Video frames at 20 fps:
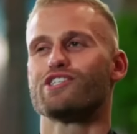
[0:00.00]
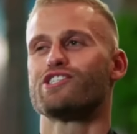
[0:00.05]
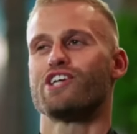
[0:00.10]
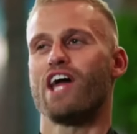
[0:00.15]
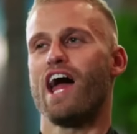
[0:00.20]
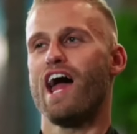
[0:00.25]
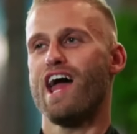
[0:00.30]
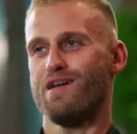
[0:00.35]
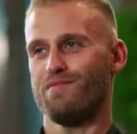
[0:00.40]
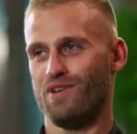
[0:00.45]
just a
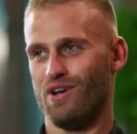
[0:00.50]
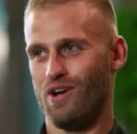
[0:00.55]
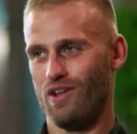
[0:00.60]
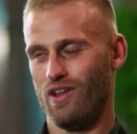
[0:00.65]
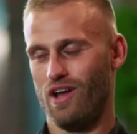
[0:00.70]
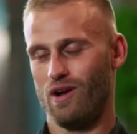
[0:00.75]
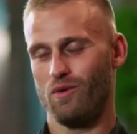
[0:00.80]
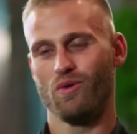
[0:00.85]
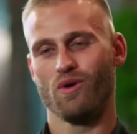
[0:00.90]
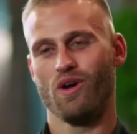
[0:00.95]
shame, you
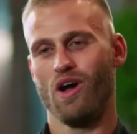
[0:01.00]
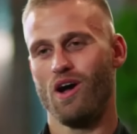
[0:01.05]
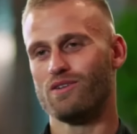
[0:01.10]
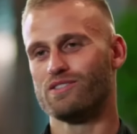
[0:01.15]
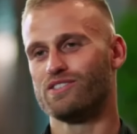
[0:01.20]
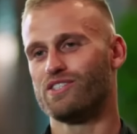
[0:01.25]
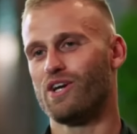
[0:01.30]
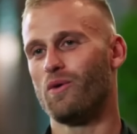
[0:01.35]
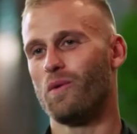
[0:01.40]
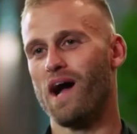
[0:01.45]
know, like we're
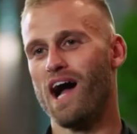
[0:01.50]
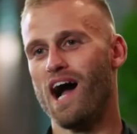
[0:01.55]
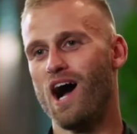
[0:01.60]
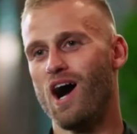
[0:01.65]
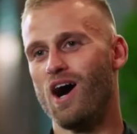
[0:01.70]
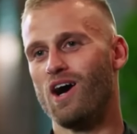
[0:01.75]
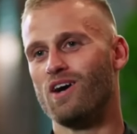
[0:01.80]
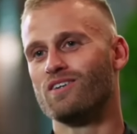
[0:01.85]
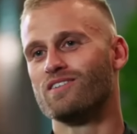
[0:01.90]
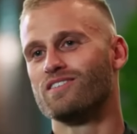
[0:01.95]
going so
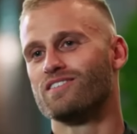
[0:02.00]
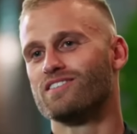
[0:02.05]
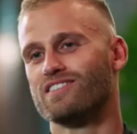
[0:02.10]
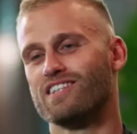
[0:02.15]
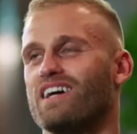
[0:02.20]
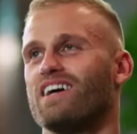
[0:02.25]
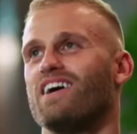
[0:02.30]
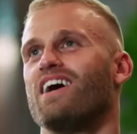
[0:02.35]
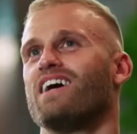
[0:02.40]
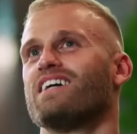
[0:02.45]
well. I'm
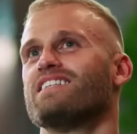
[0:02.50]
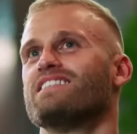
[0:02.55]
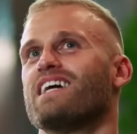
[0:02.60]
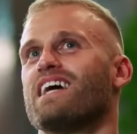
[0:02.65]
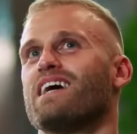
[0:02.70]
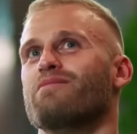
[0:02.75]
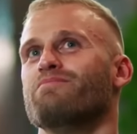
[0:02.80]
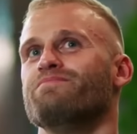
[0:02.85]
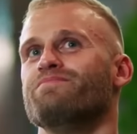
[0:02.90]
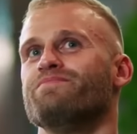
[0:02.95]
like, oh,
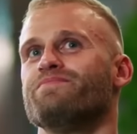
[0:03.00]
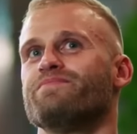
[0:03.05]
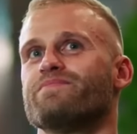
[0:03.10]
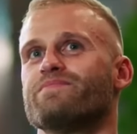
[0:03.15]
damn.